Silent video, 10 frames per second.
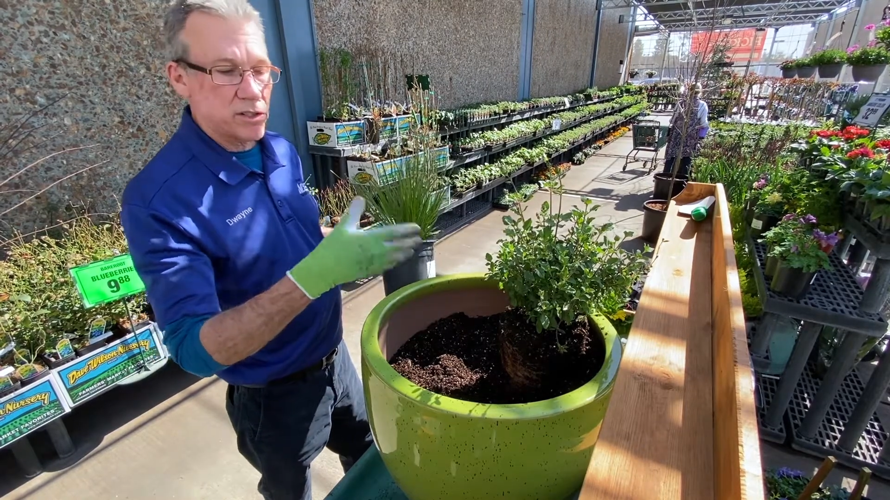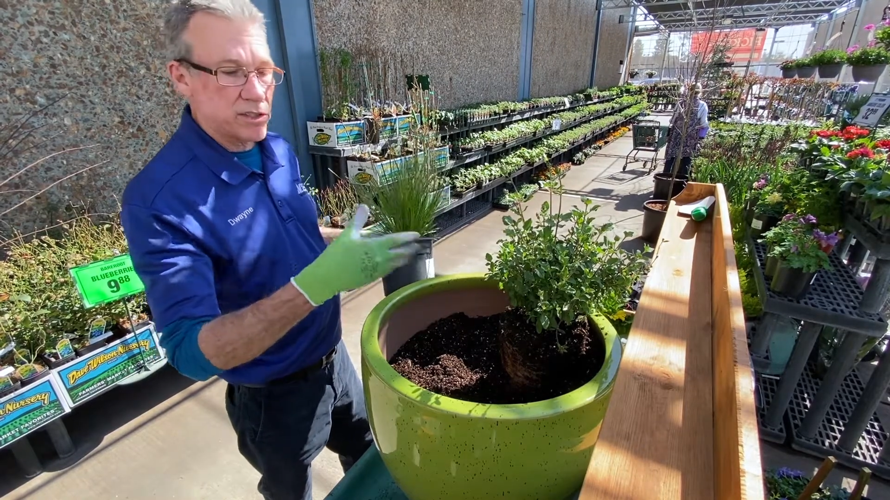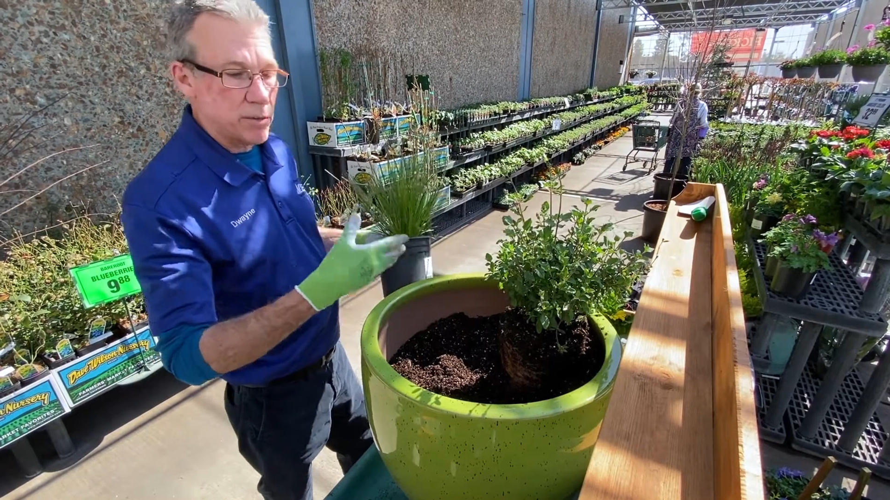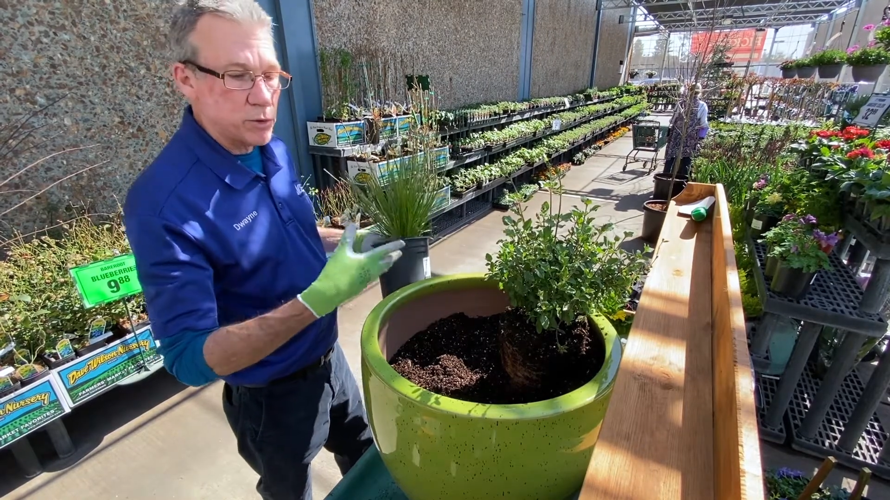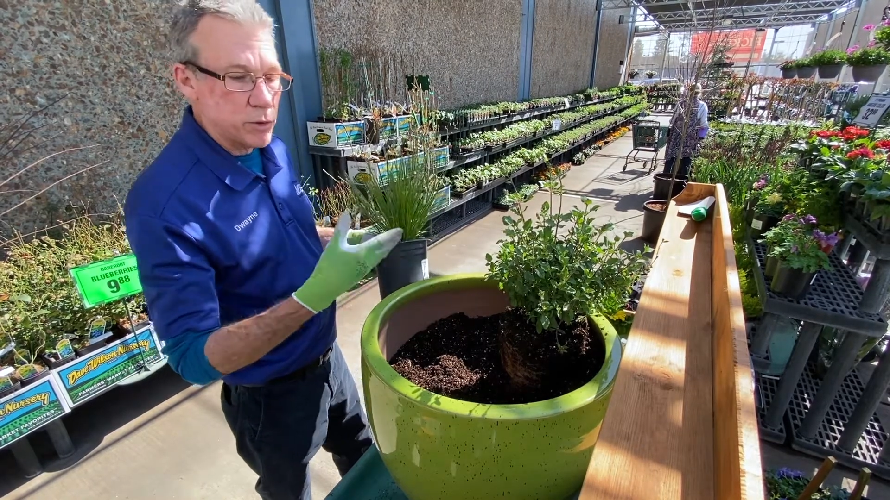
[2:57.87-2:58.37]
as
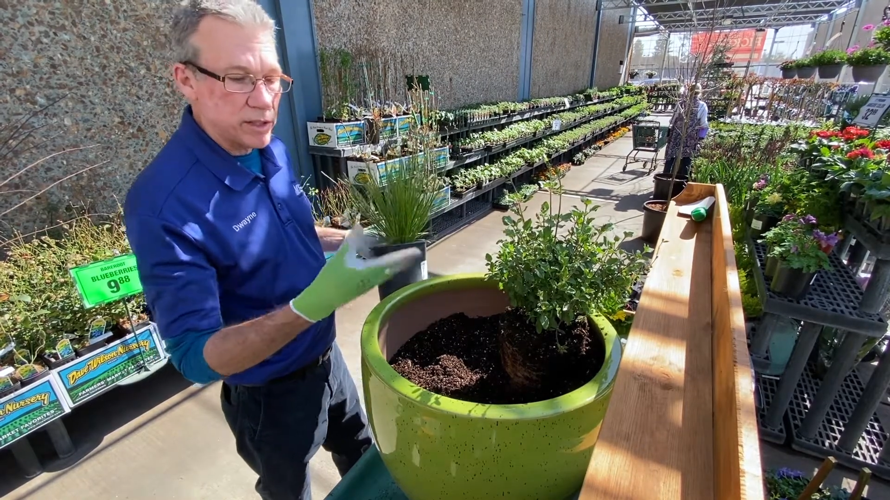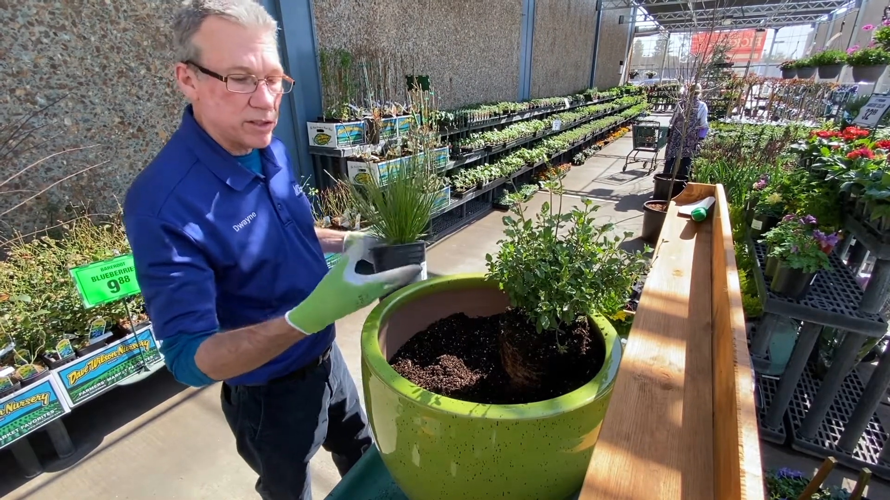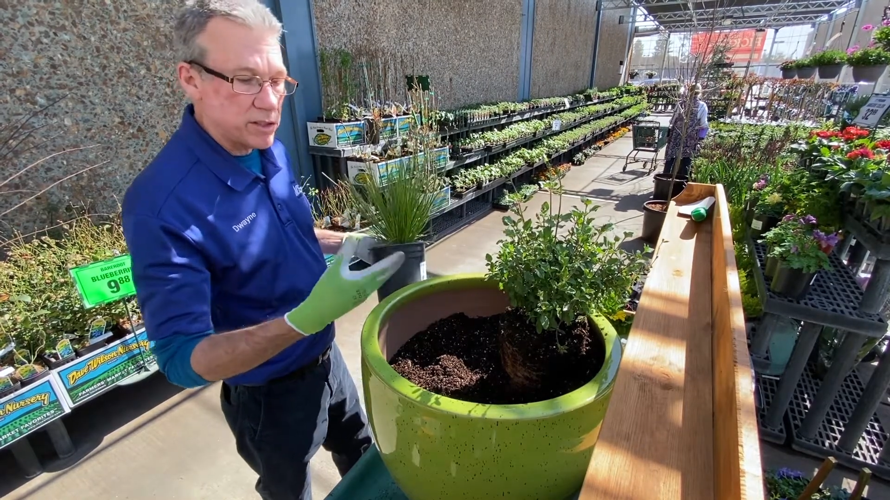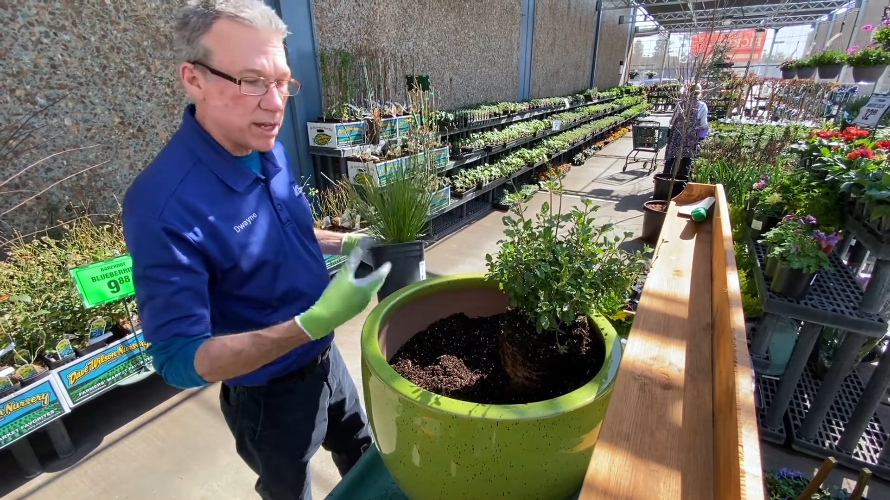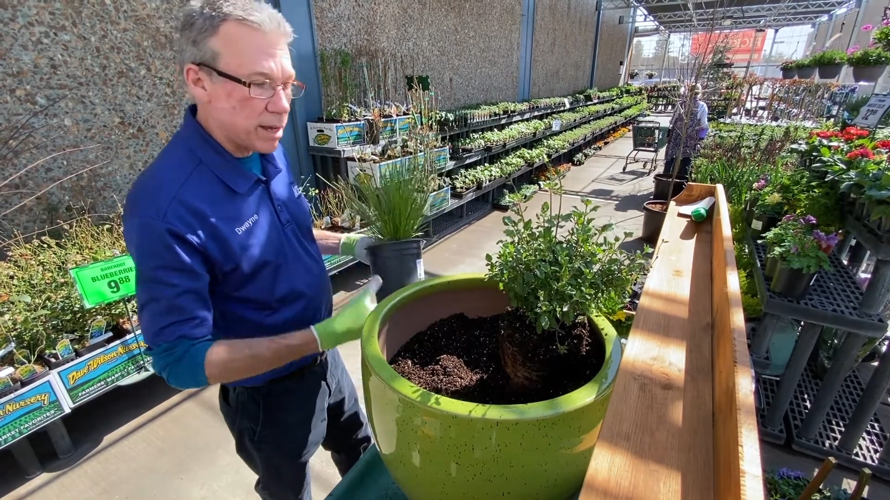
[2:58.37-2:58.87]
I'm doing
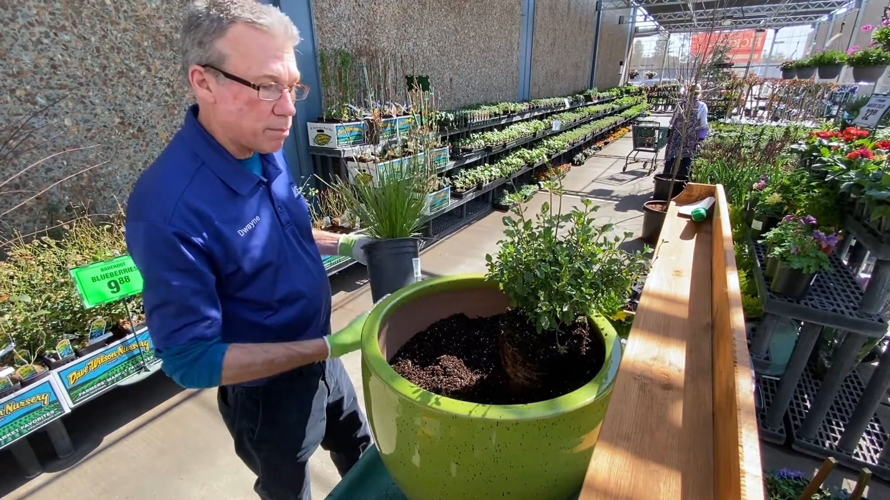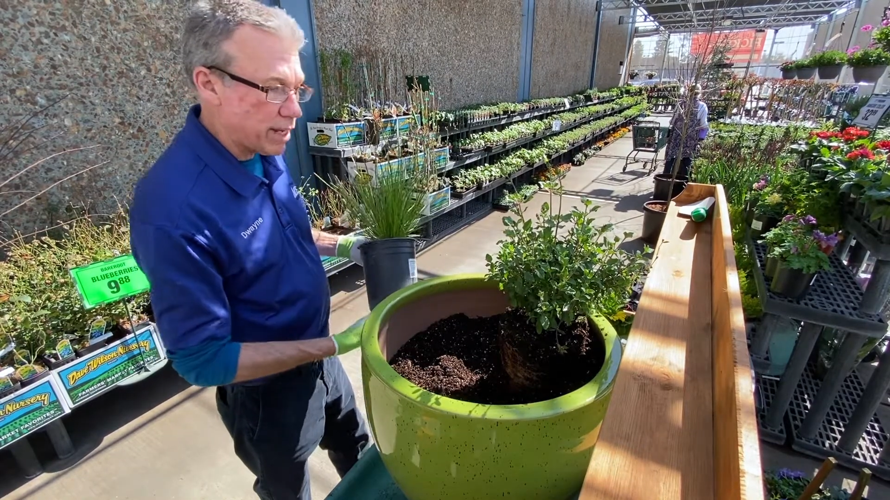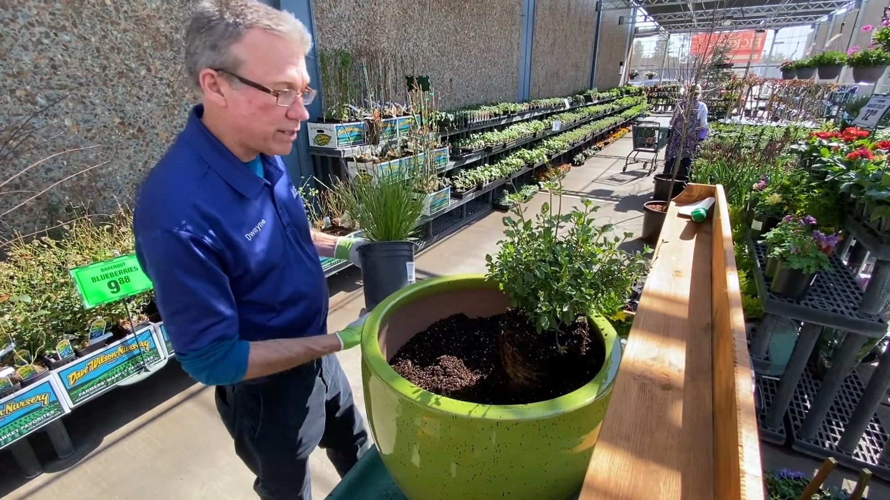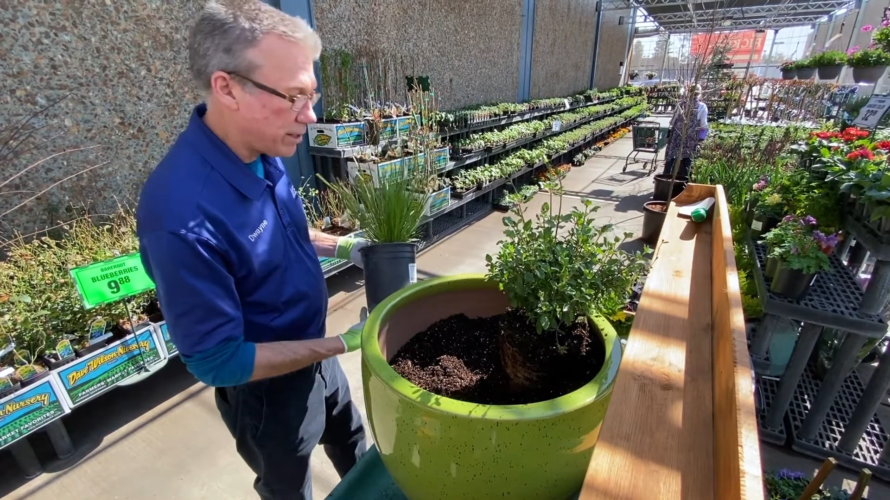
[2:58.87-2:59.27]
these planted